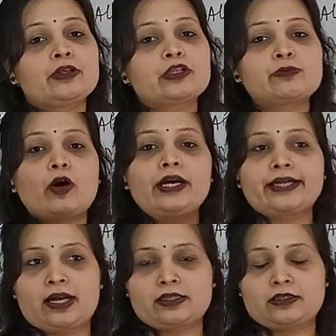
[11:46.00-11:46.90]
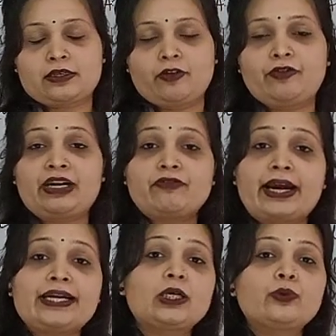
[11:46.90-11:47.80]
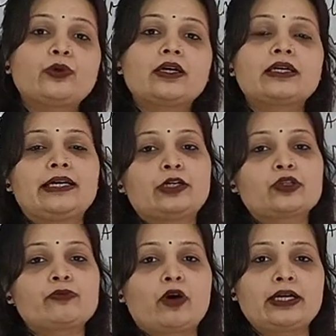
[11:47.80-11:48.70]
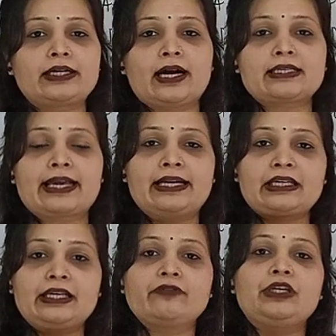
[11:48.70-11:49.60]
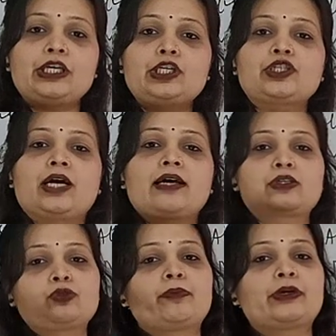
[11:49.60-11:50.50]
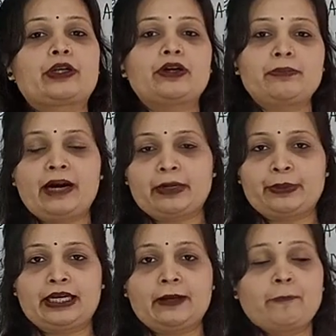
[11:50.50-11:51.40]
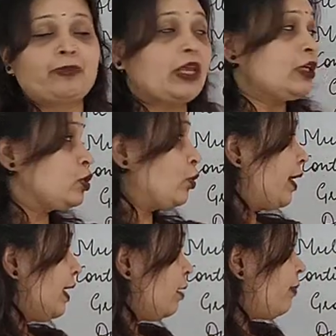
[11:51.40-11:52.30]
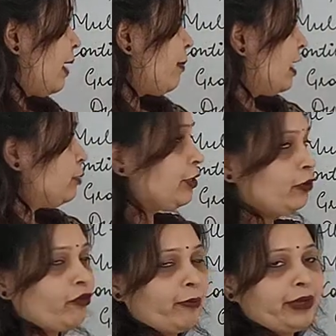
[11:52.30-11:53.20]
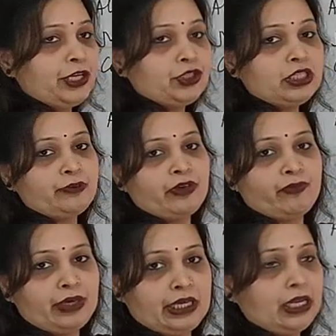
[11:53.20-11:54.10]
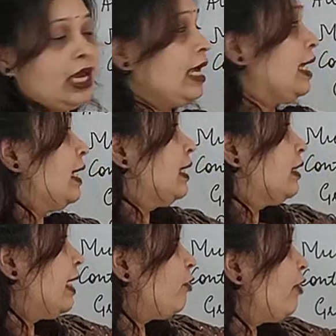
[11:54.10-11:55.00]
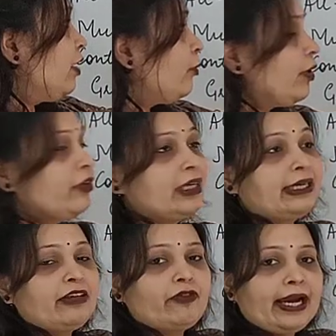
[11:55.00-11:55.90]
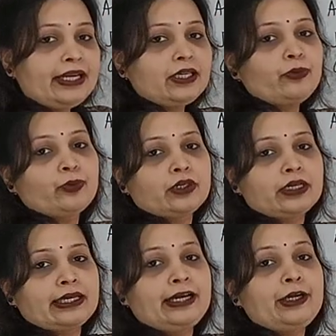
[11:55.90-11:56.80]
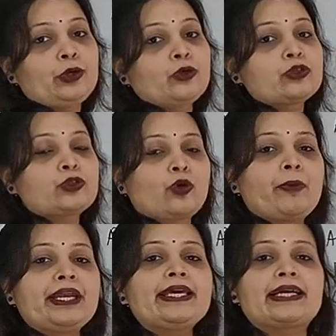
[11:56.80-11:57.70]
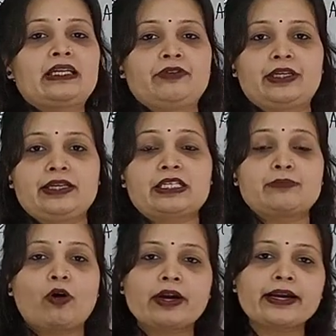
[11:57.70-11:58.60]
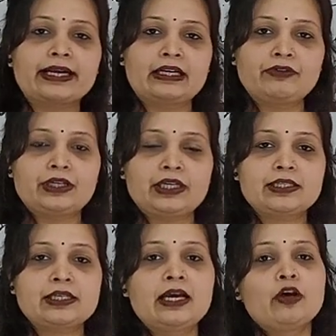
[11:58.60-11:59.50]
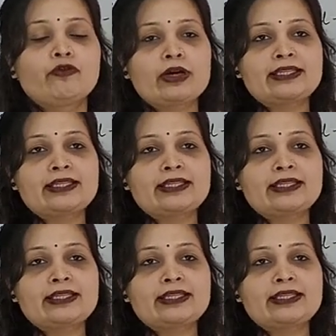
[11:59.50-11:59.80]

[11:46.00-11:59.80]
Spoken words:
smaller tasks. We divide the work into smaller tasks and give each task to a particular department. So here by management of operations we mean that when we divide the work into so many activities, smaller activities, for